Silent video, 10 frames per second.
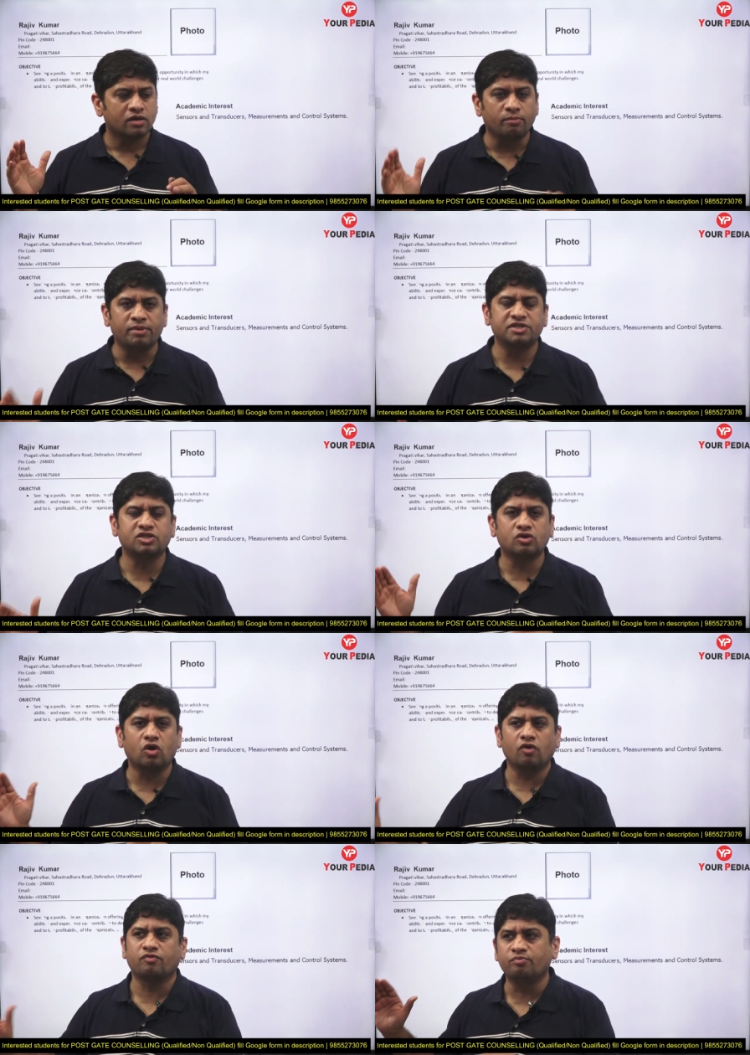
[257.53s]
completion
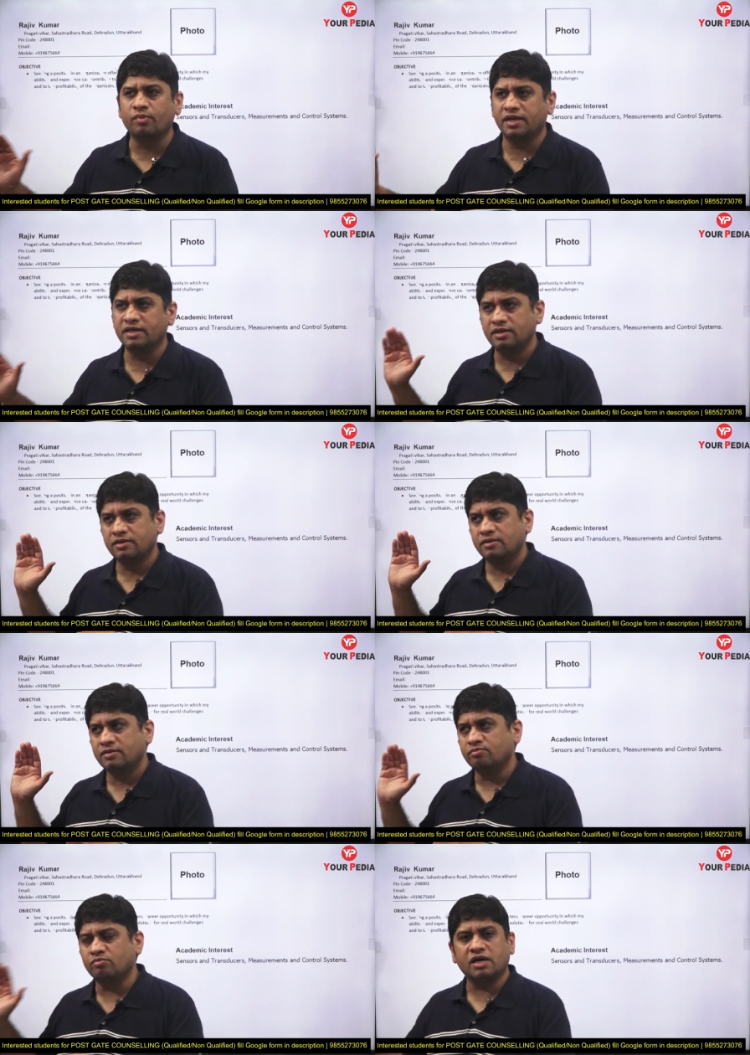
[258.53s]
of my
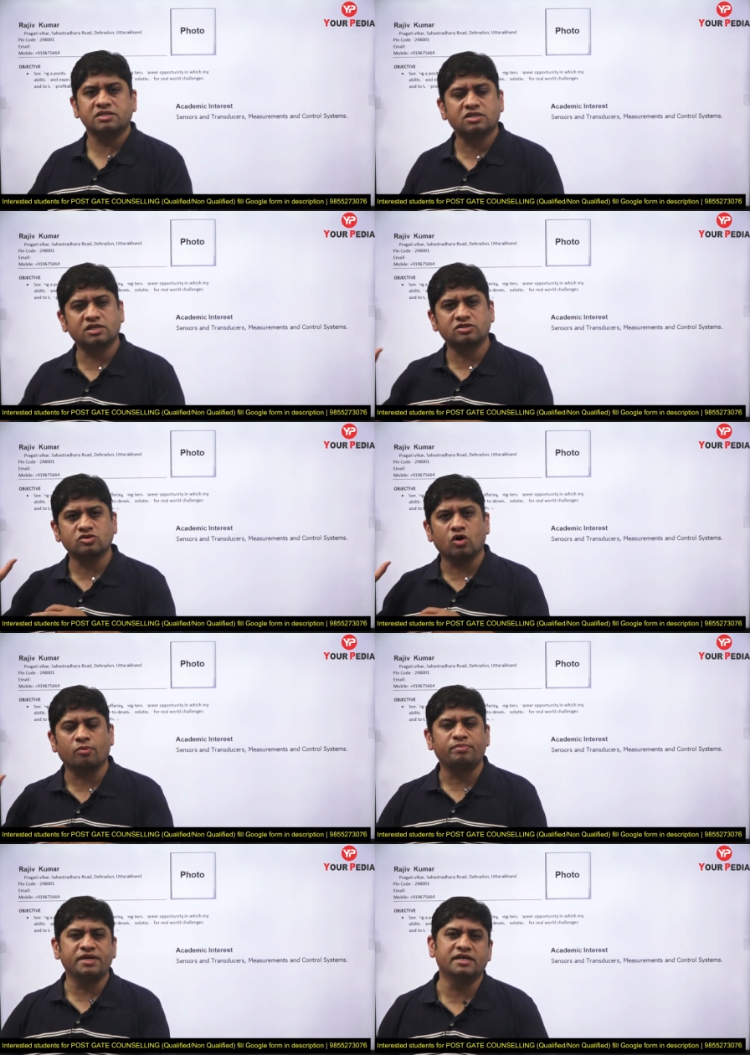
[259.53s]
master's
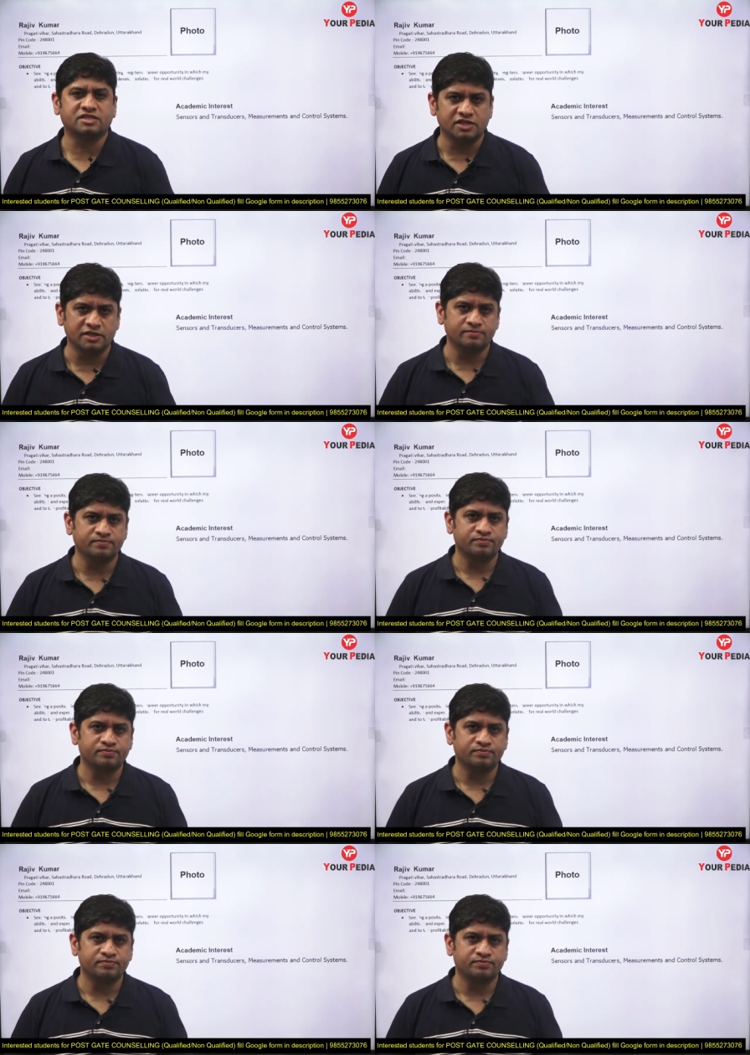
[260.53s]
or PhD.